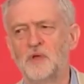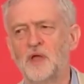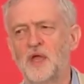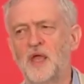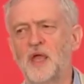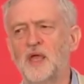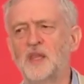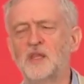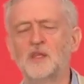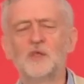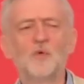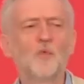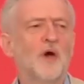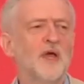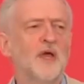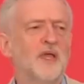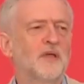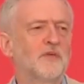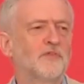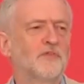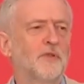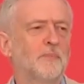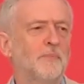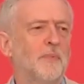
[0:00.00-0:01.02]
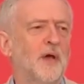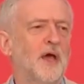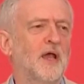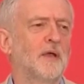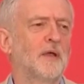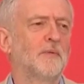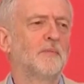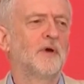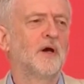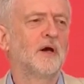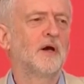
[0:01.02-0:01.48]
in the wake of the
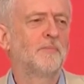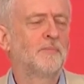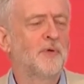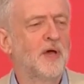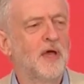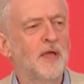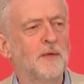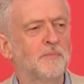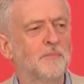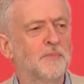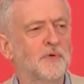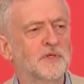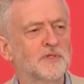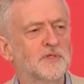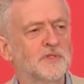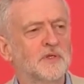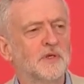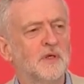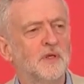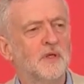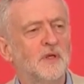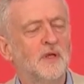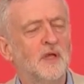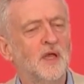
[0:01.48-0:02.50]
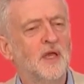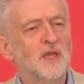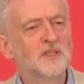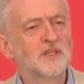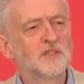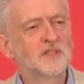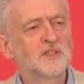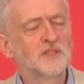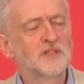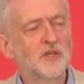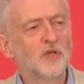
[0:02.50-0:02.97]
Panama Papers, he
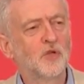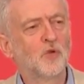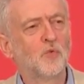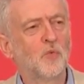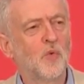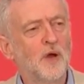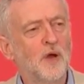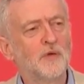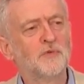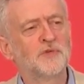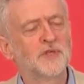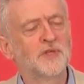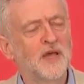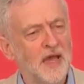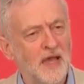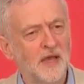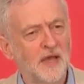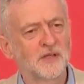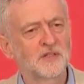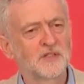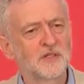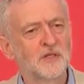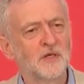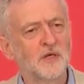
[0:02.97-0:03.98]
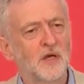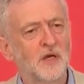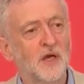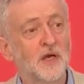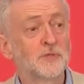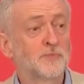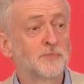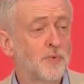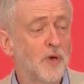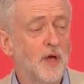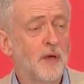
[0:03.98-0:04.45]
still won't act,
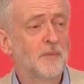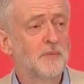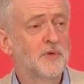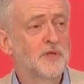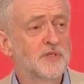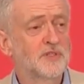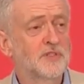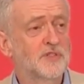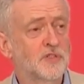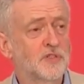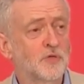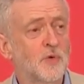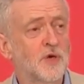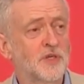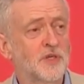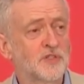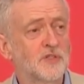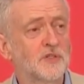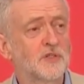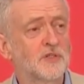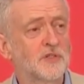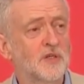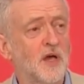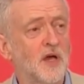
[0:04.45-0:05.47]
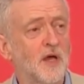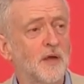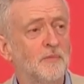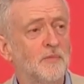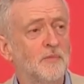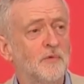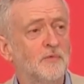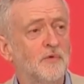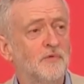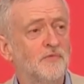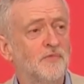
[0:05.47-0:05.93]
as Prime Minister's Question
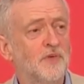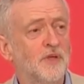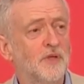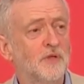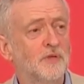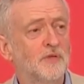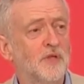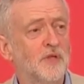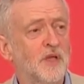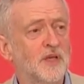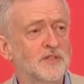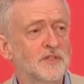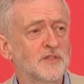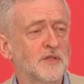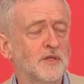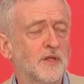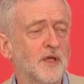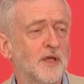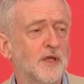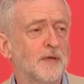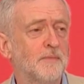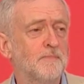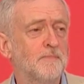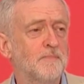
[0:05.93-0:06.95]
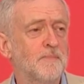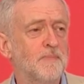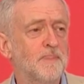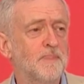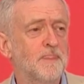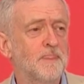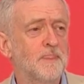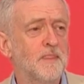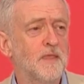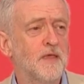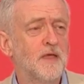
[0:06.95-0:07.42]
Time revealed yesterday.
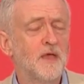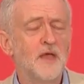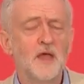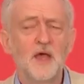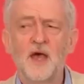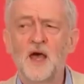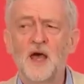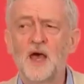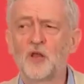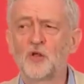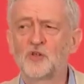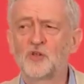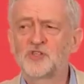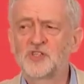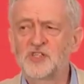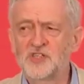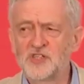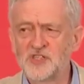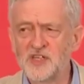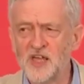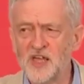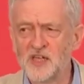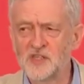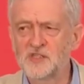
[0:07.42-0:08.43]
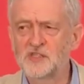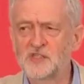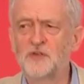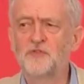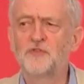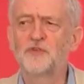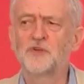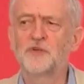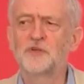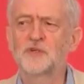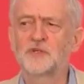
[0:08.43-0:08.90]
And on six
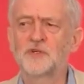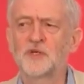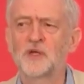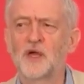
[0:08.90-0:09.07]
different